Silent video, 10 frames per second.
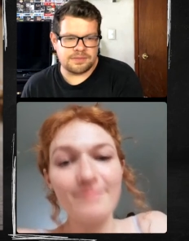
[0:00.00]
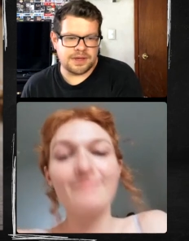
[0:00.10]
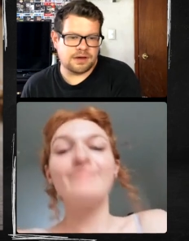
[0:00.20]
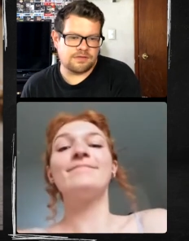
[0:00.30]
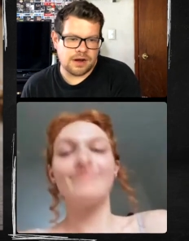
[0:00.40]
Speaker 1: let's
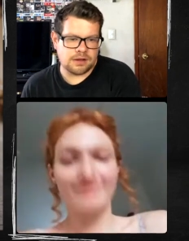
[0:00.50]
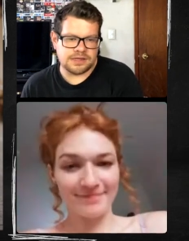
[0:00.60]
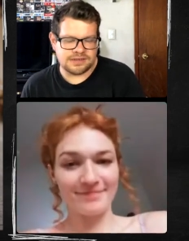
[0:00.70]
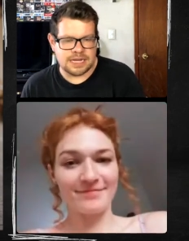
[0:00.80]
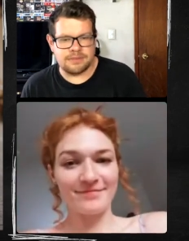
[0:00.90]
make her
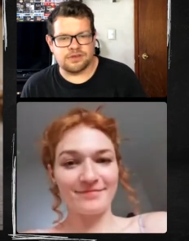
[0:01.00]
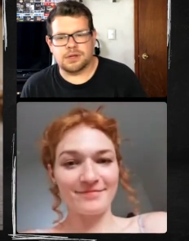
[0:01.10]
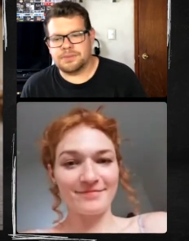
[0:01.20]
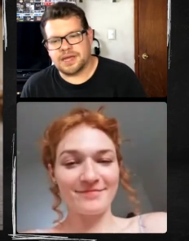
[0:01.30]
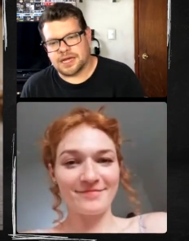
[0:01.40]
viral. This time it's
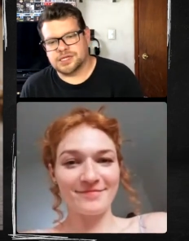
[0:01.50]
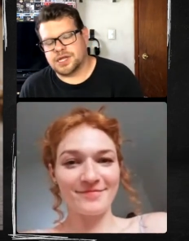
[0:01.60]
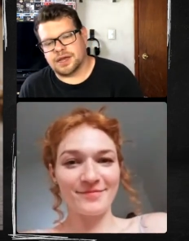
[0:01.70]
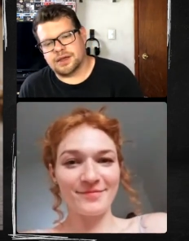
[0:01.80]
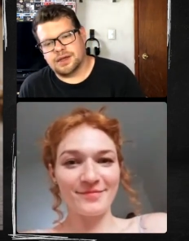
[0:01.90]
gonna be
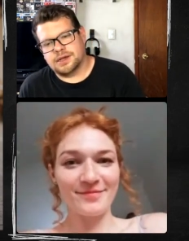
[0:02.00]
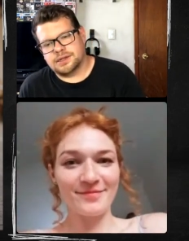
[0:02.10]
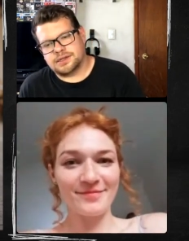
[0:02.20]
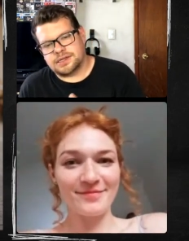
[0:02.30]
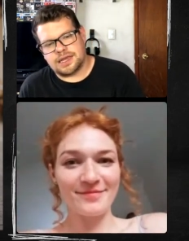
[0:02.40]
hashtag
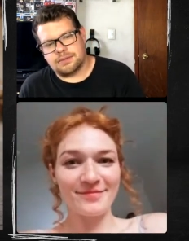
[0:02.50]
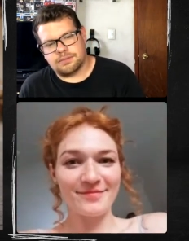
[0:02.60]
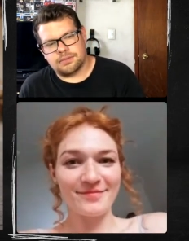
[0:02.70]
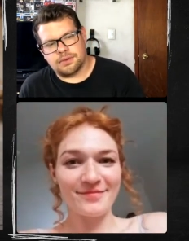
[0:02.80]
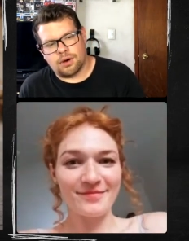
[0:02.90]

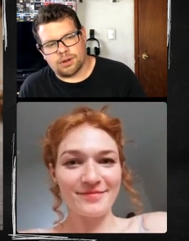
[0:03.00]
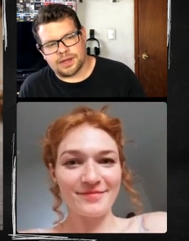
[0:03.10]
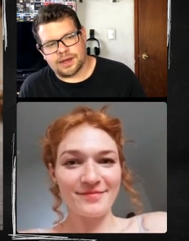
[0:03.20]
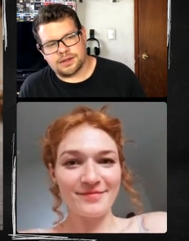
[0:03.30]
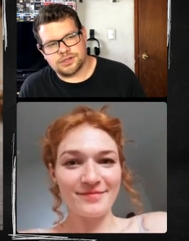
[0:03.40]
Team
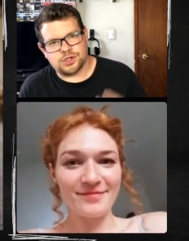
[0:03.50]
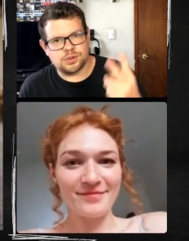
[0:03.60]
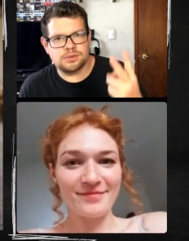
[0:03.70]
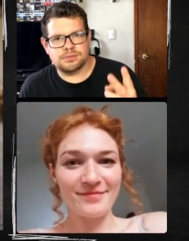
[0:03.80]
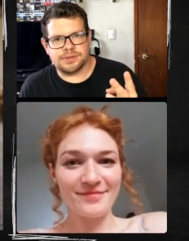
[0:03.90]
Olga
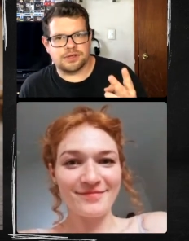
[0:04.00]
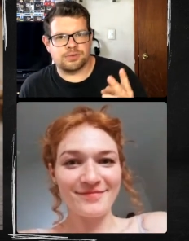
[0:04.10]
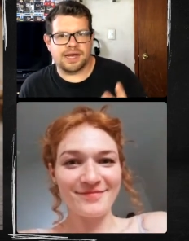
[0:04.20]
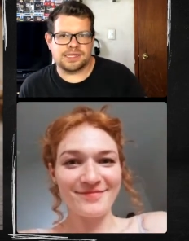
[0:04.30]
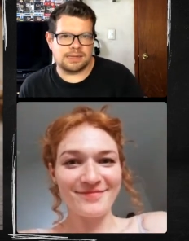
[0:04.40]
two.
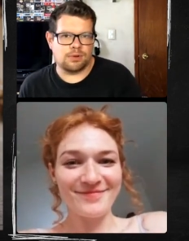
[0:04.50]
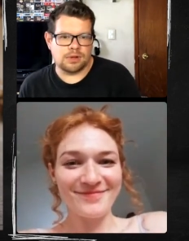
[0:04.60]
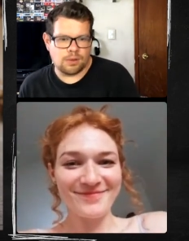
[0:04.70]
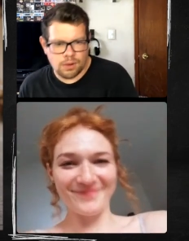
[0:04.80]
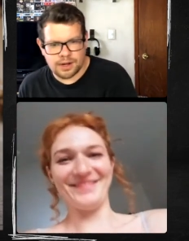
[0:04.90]
We got Team
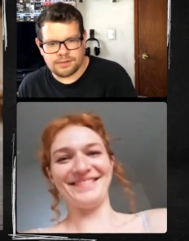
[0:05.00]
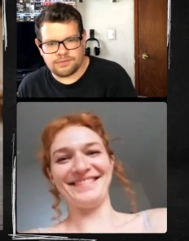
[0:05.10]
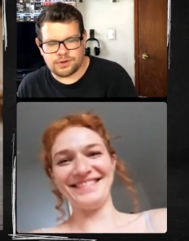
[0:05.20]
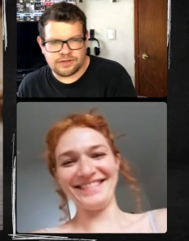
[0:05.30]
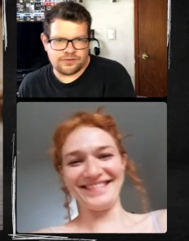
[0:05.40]
Olga one
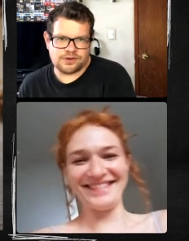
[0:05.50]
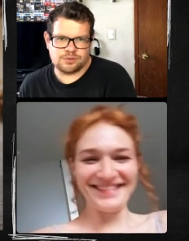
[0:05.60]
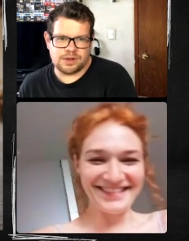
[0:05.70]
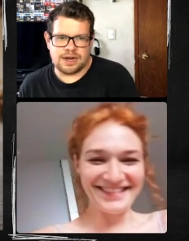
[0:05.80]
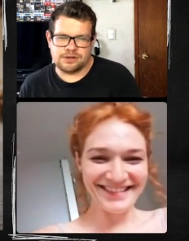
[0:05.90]
for the
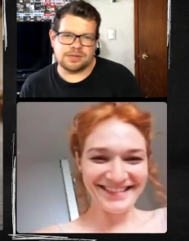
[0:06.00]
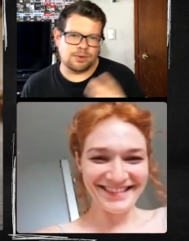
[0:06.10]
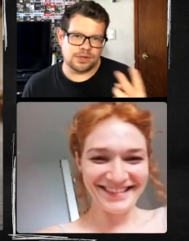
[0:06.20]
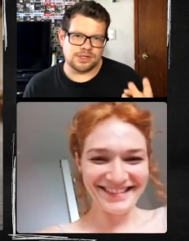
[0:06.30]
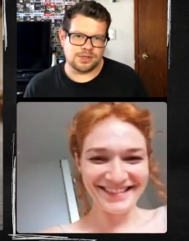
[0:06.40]
first one, now
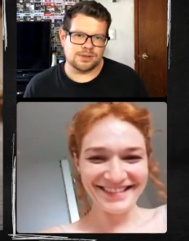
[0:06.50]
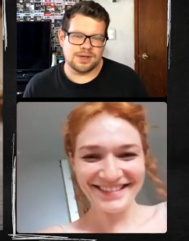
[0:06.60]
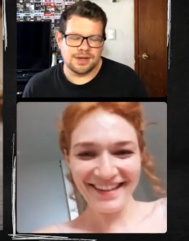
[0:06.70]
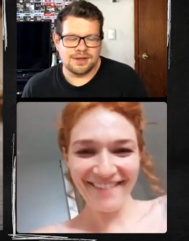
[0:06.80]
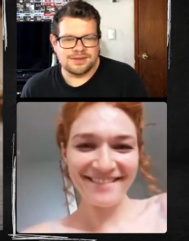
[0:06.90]
Team Olga
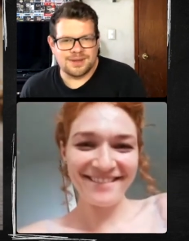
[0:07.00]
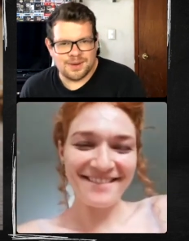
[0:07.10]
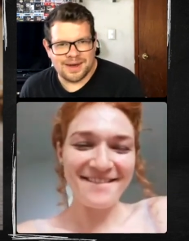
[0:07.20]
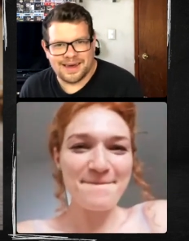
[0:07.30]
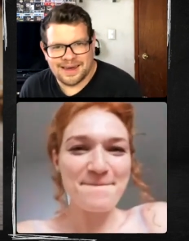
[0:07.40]
two.
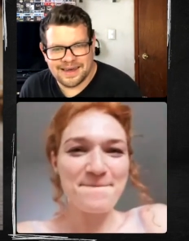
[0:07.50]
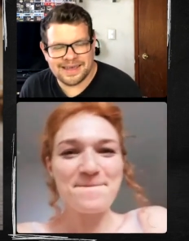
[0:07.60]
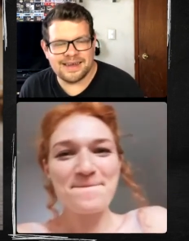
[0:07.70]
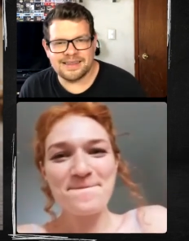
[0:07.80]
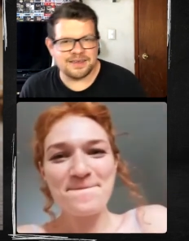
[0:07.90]
So uh,
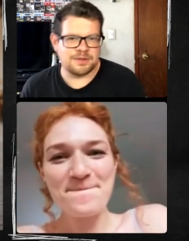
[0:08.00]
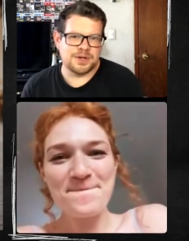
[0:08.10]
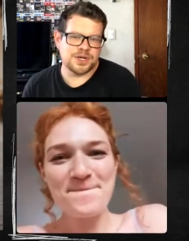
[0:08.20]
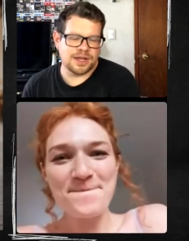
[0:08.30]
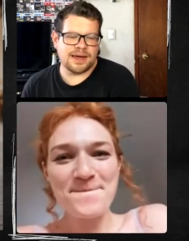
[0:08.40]
again, thank you so
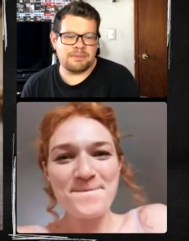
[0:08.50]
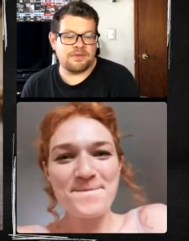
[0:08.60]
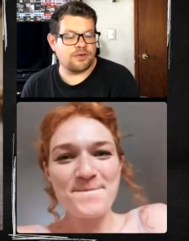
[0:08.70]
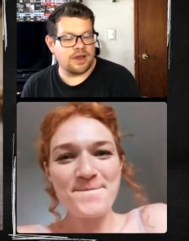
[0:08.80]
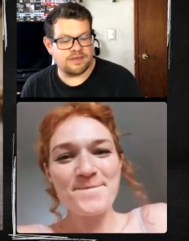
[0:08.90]
much, Olga.
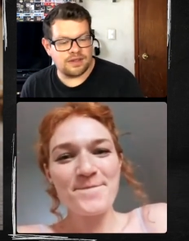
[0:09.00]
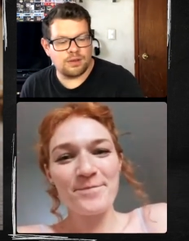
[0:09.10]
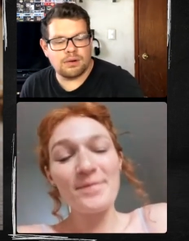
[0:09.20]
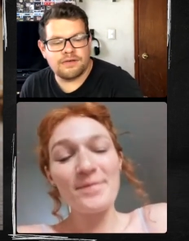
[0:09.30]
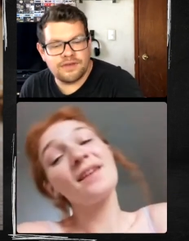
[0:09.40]
Before I
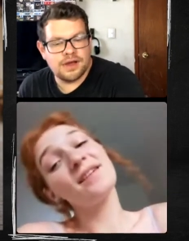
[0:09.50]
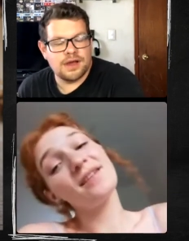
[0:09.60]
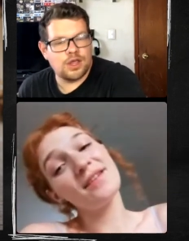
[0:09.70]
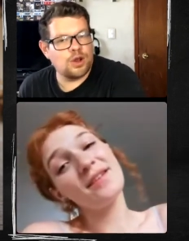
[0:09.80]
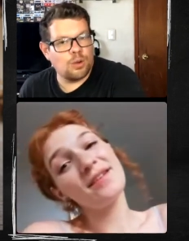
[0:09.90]
set you off,
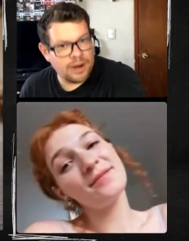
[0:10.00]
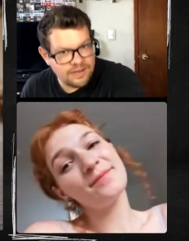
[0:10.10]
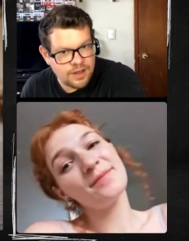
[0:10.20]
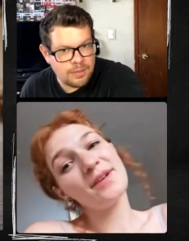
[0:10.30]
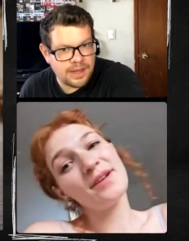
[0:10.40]
you know
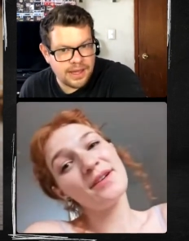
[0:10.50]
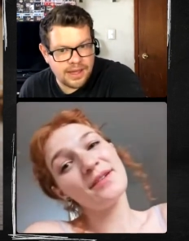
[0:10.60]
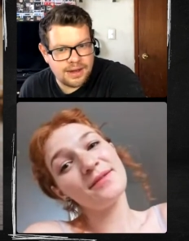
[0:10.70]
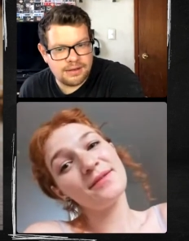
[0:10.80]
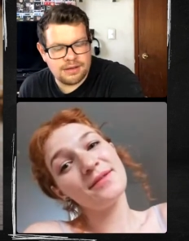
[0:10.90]
what's coming
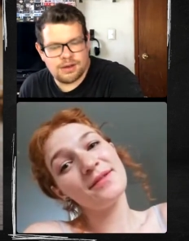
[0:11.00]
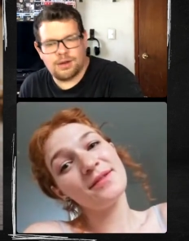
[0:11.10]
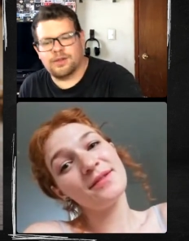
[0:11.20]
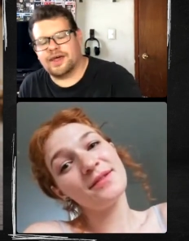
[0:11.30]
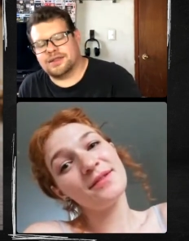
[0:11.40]
again. You
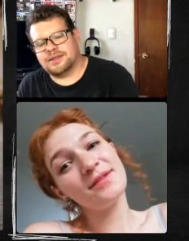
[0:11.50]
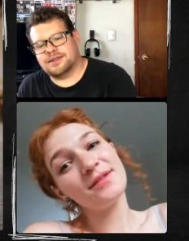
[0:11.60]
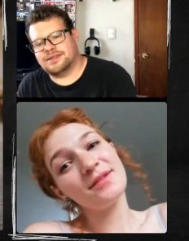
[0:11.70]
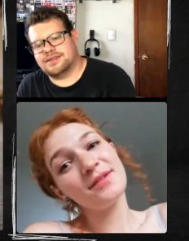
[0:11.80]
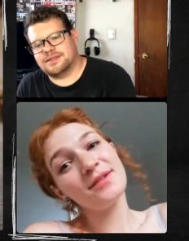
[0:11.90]
know that,
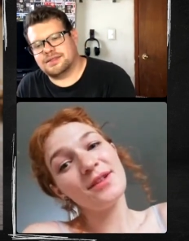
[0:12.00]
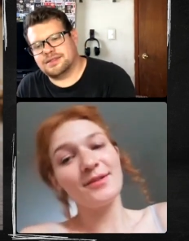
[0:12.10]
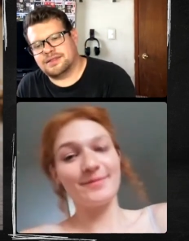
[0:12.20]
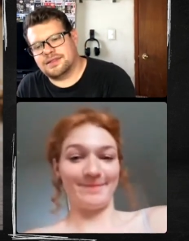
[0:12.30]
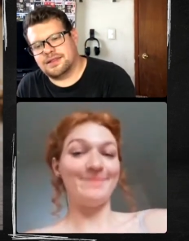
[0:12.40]

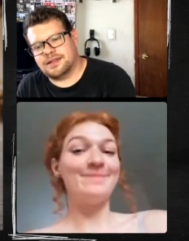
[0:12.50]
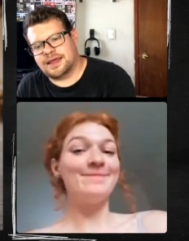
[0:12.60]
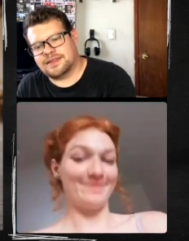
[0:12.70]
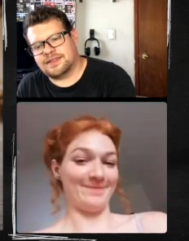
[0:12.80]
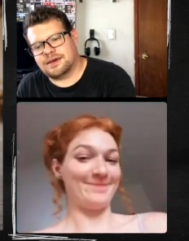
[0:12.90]

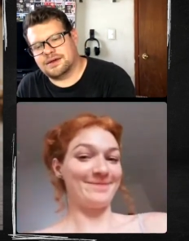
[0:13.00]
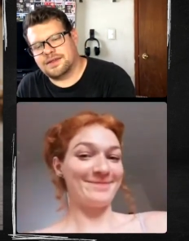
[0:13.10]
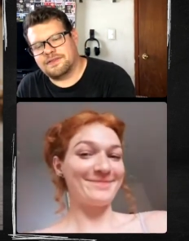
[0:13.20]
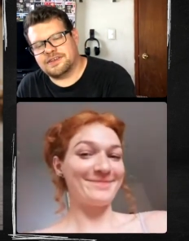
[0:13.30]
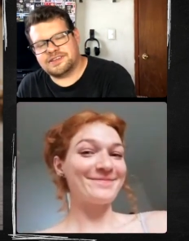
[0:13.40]
like the
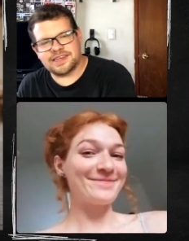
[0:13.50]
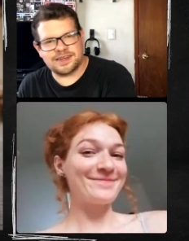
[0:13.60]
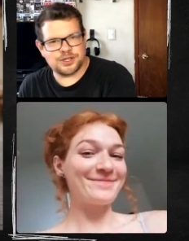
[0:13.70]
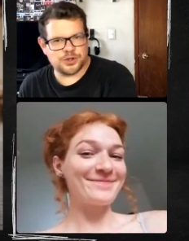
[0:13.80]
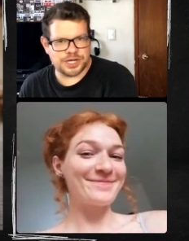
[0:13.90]
the
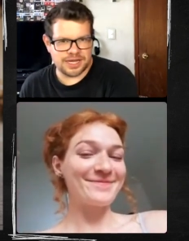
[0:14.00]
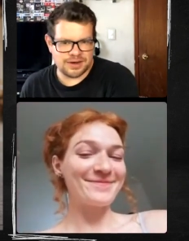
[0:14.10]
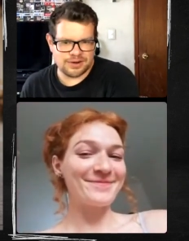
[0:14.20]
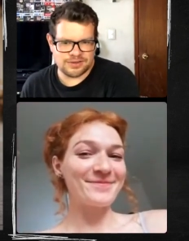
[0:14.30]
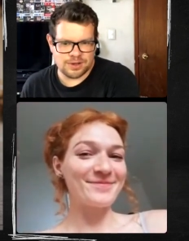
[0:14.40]
signature
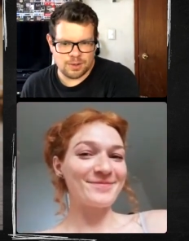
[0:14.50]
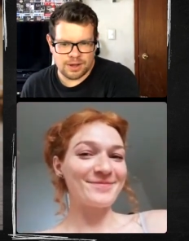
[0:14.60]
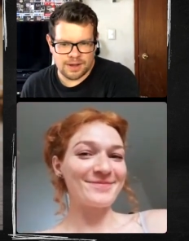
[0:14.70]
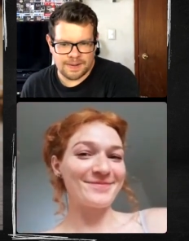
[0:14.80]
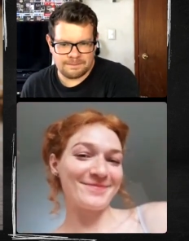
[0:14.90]
here.
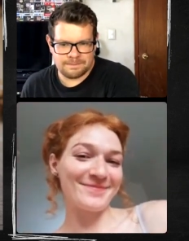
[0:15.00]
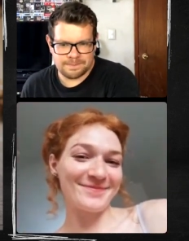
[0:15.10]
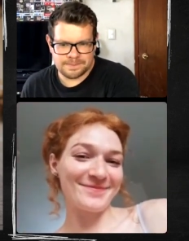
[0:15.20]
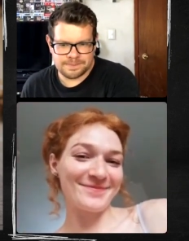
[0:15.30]
So uh,